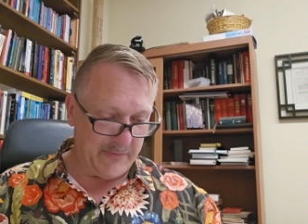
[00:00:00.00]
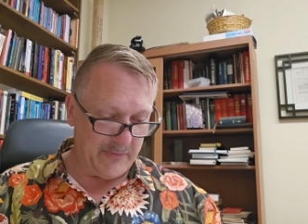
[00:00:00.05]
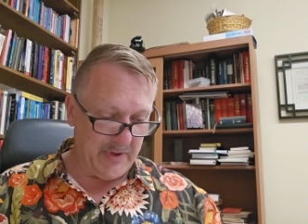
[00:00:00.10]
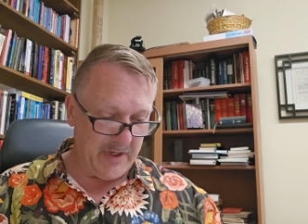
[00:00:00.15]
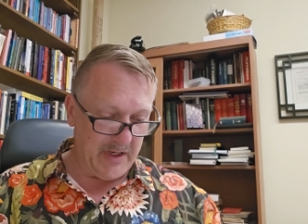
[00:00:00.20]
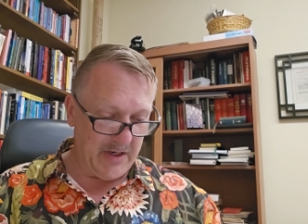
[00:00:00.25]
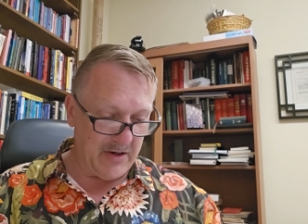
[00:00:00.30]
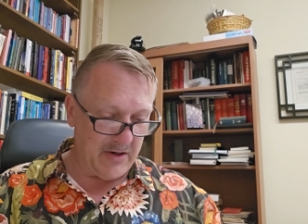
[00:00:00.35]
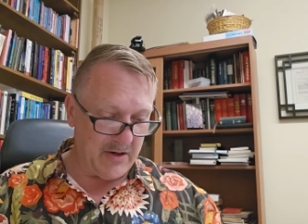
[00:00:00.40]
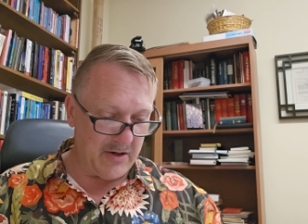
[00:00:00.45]

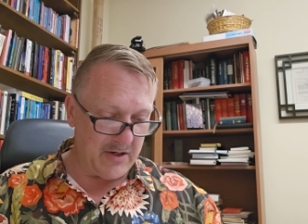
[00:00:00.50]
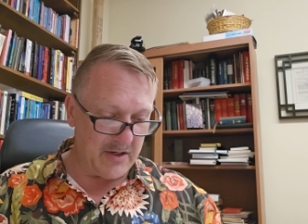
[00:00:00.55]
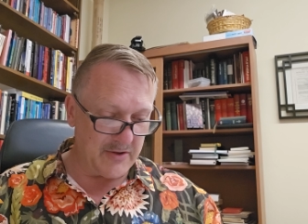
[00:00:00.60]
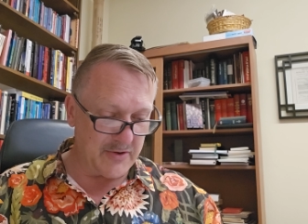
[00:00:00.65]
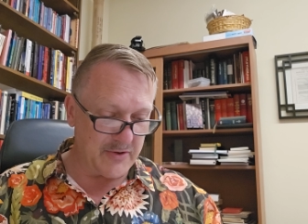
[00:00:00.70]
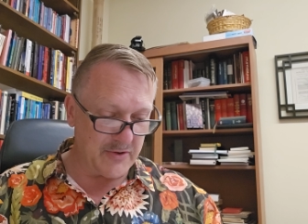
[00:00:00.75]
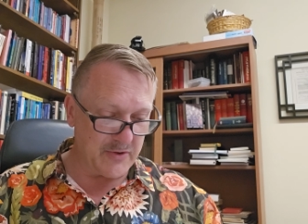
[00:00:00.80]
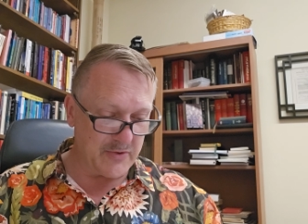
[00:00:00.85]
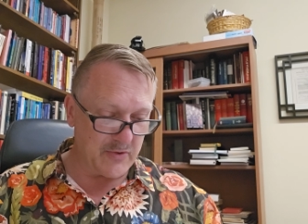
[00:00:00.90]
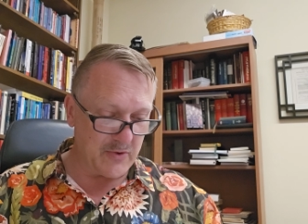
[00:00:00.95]
we are
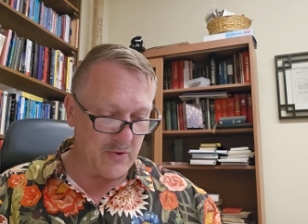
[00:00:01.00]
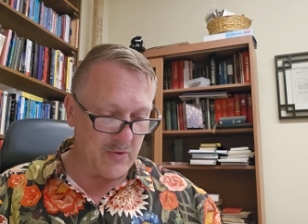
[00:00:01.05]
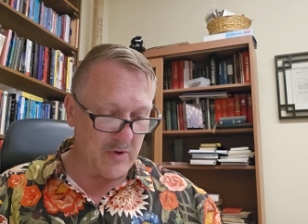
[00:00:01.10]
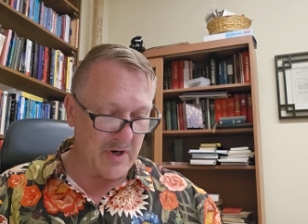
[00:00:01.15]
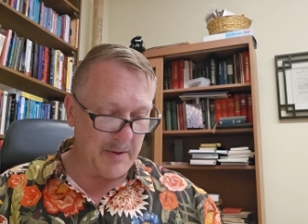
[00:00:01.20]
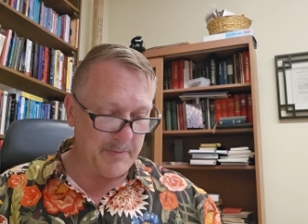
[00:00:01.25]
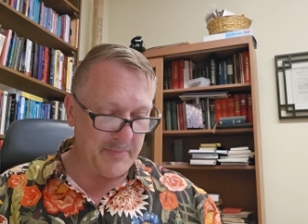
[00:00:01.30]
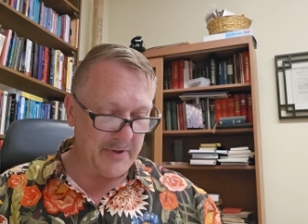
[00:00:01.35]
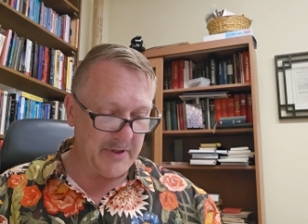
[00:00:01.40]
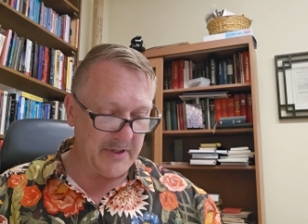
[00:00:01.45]
to grow
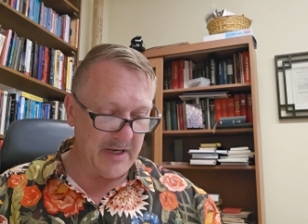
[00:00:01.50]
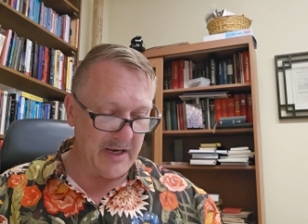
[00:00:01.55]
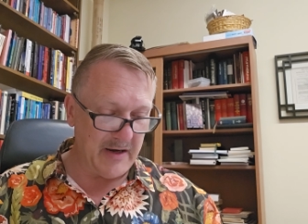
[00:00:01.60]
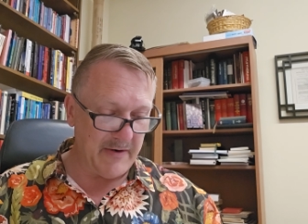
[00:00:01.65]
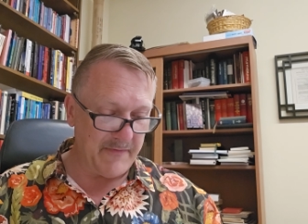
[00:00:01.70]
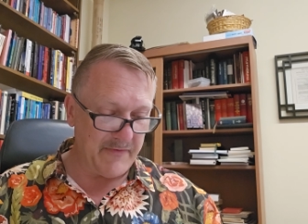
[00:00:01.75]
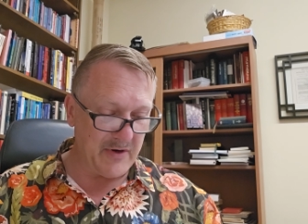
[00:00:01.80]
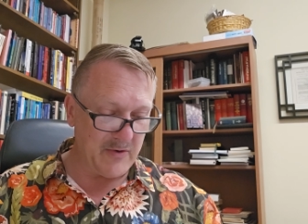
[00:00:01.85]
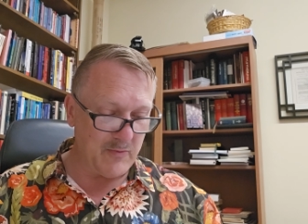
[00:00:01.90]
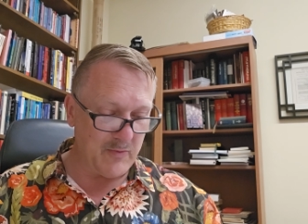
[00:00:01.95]
up in
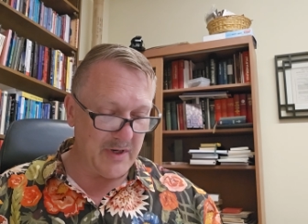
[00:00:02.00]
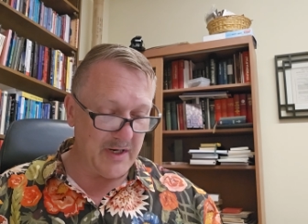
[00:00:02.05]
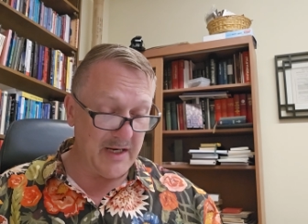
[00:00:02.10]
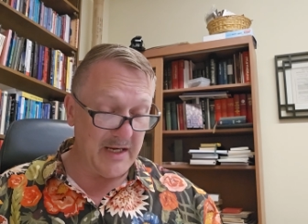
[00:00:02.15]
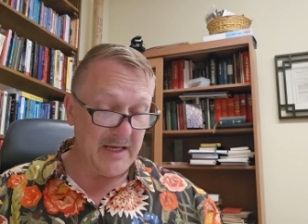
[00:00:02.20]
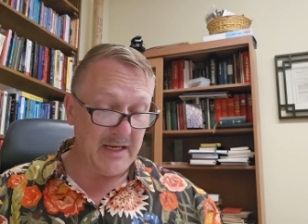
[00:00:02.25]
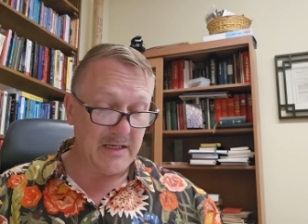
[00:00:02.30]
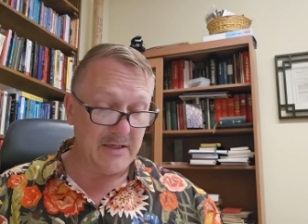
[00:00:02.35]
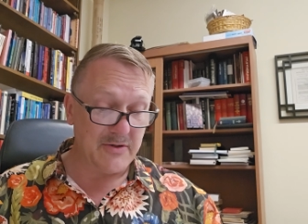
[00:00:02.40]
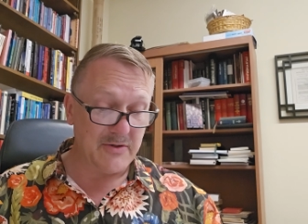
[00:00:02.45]
every way
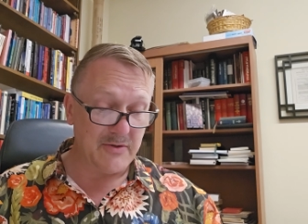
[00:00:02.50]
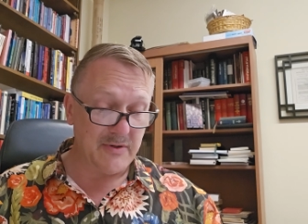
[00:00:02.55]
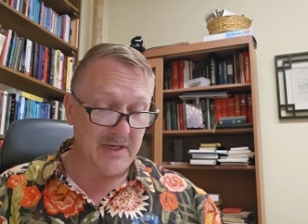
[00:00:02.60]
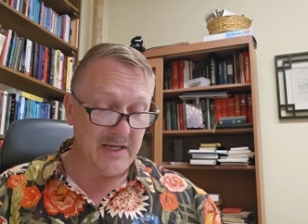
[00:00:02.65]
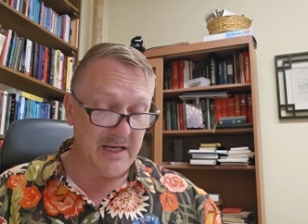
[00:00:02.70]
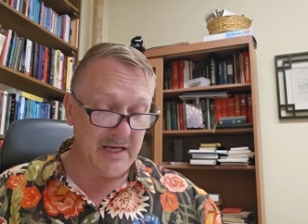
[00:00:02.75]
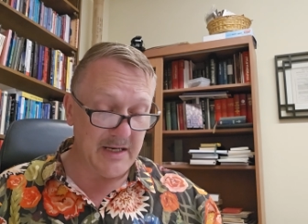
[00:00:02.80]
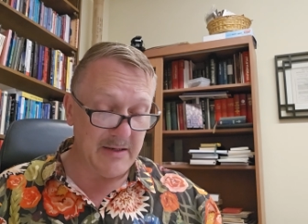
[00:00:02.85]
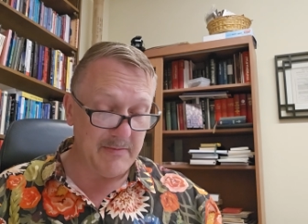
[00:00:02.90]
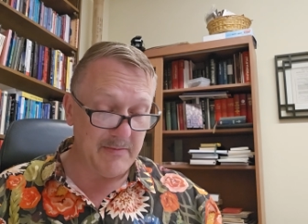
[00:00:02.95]
into
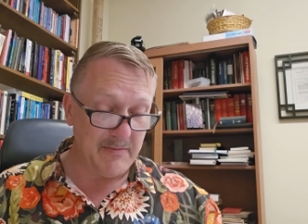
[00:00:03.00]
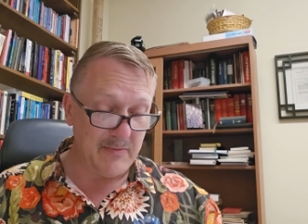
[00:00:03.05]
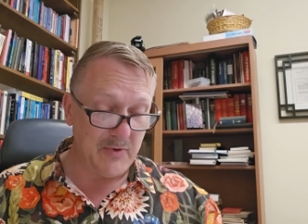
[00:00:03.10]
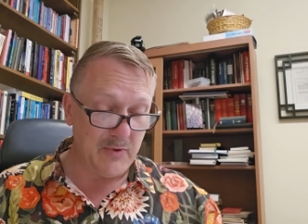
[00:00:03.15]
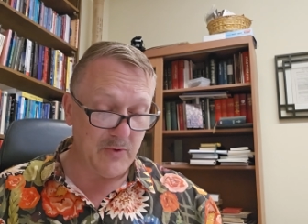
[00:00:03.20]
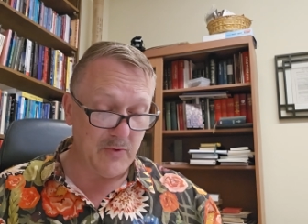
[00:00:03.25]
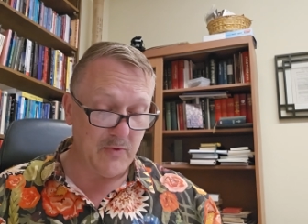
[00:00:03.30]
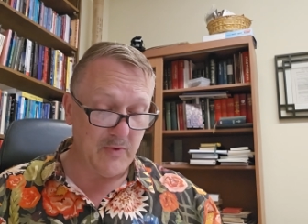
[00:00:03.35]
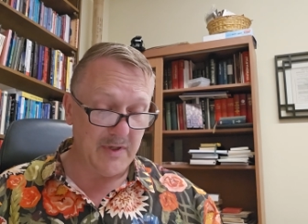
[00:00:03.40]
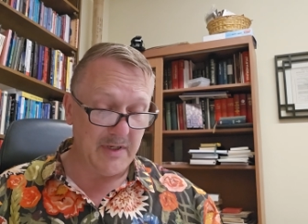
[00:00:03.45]
him
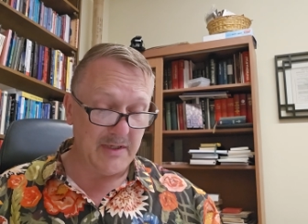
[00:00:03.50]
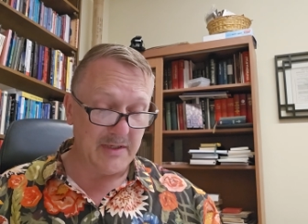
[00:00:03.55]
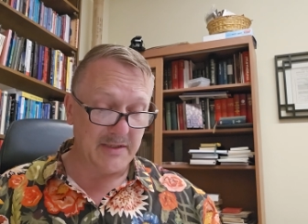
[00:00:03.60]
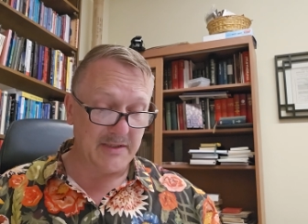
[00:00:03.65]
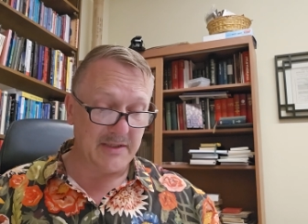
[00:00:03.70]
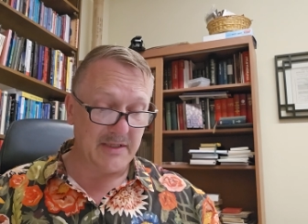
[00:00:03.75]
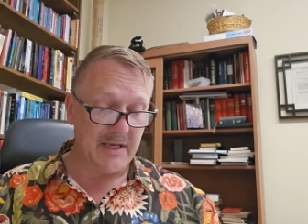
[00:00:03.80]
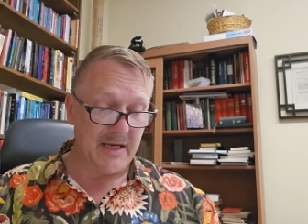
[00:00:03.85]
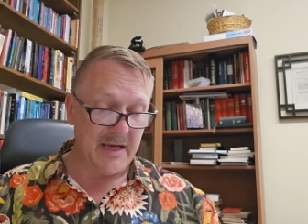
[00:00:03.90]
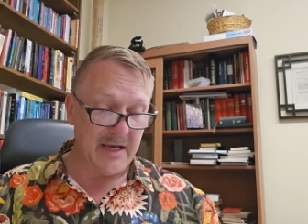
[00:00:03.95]
who
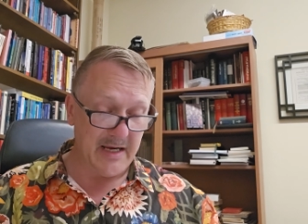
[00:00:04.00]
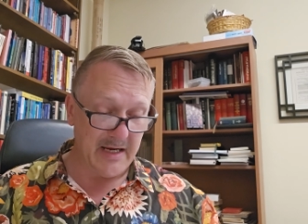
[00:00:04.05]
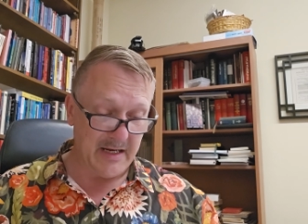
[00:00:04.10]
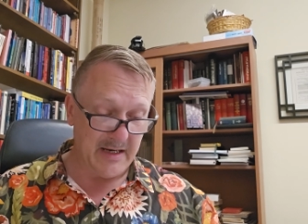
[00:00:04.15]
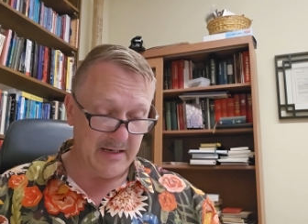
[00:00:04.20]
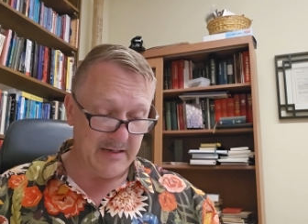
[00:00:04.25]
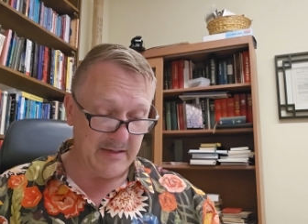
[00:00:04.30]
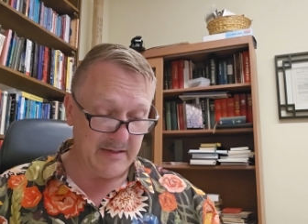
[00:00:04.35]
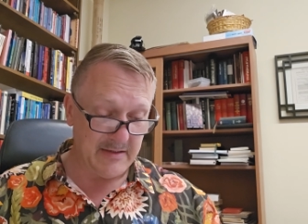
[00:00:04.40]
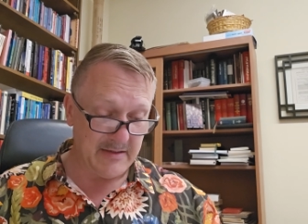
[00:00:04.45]
is the
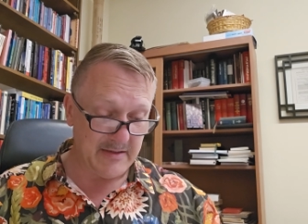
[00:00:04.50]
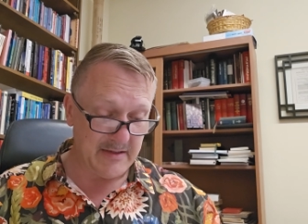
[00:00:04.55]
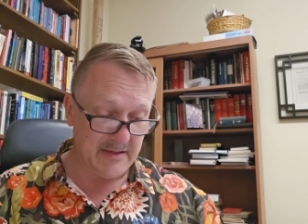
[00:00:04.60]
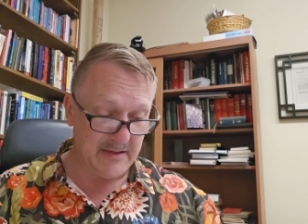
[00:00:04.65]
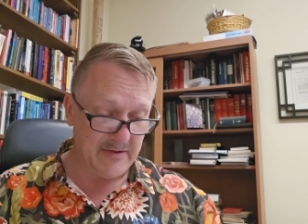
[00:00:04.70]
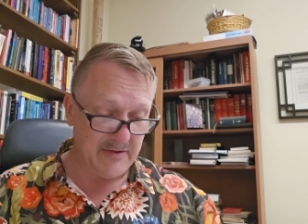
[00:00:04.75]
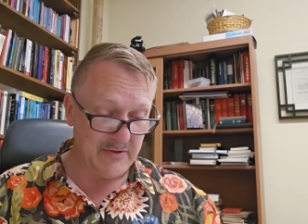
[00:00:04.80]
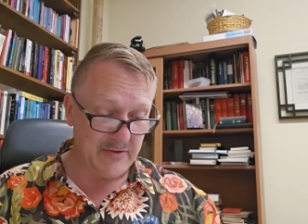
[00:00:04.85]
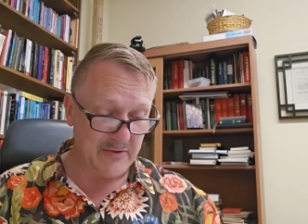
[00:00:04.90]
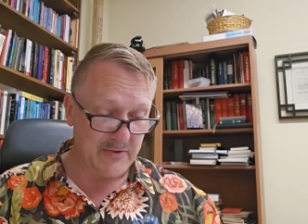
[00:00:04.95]
head,
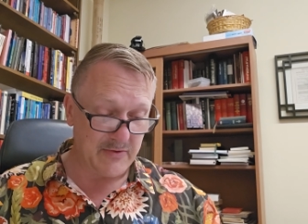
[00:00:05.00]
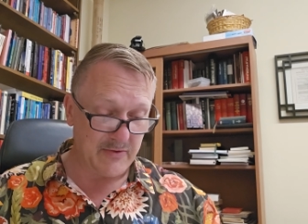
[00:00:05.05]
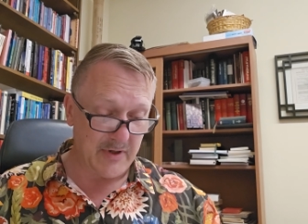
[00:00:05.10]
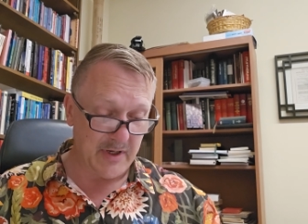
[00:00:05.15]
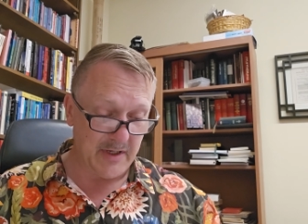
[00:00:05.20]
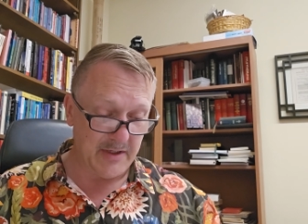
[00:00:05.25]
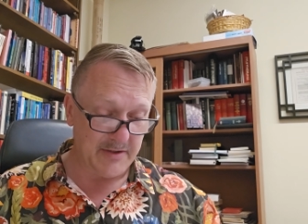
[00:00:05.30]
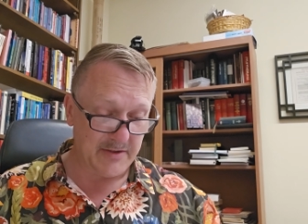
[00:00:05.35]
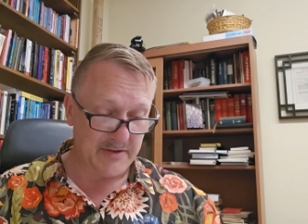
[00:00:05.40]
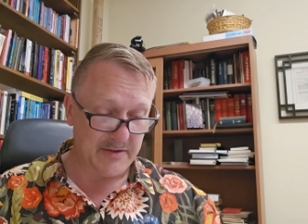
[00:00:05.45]
into
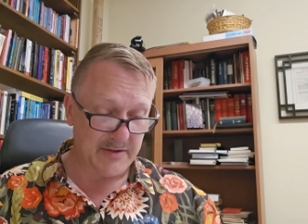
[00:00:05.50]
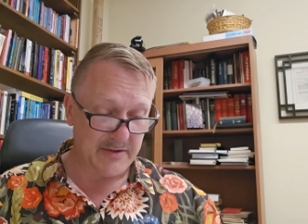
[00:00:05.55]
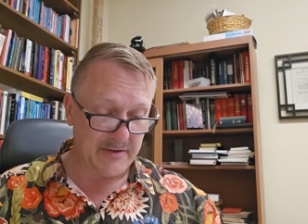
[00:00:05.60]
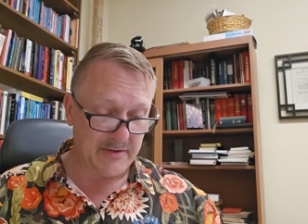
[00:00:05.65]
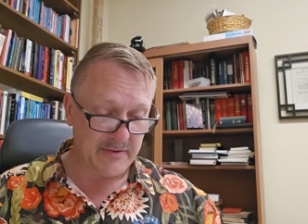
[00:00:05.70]
Christ.